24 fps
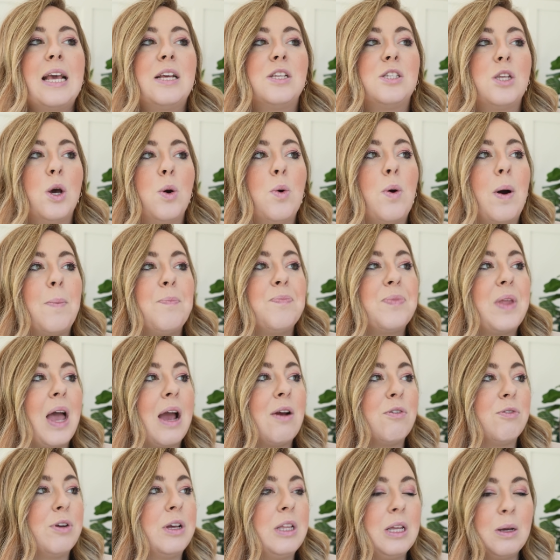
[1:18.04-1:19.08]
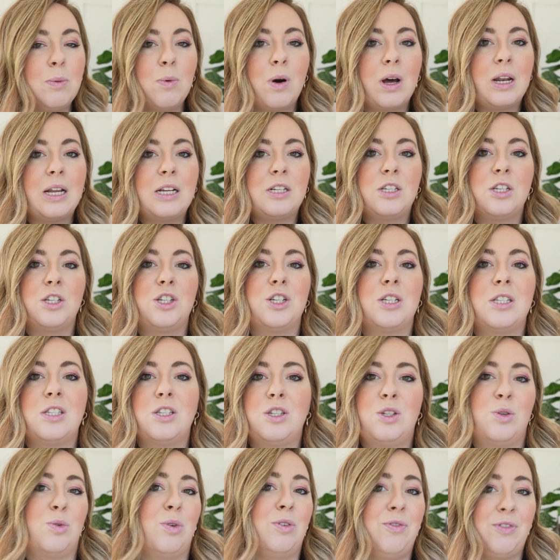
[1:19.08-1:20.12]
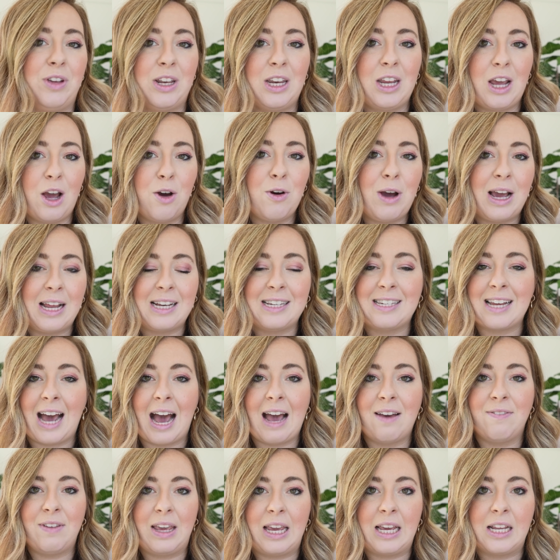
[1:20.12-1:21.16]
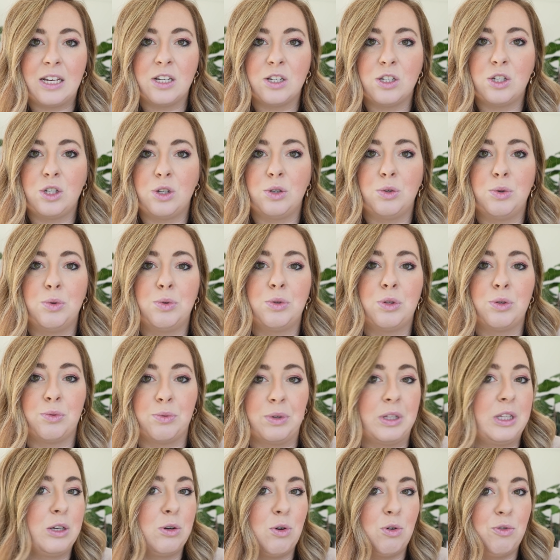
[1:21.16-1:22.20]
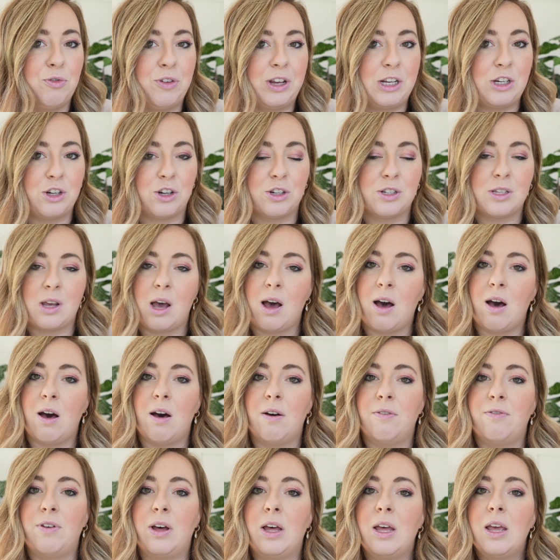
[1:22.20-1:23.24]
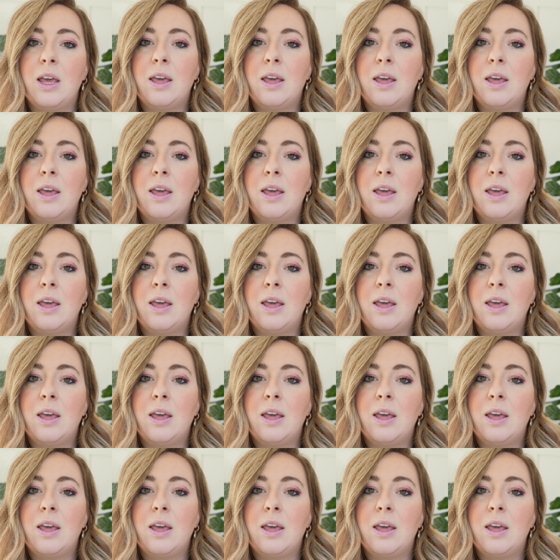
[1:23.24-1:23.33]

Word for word: So I really wanted to just do a video and dive into the really cool features of